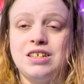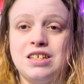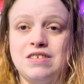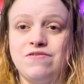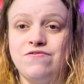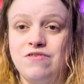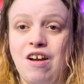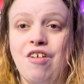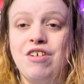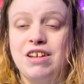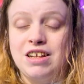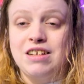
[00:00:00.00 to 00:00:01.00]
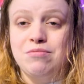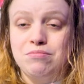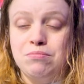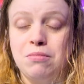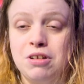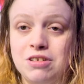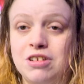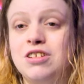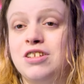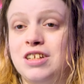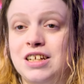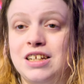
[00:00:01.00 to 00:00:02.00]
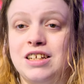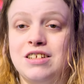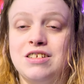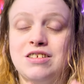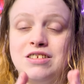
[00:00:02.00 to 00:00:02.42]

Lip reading: It's very bluntly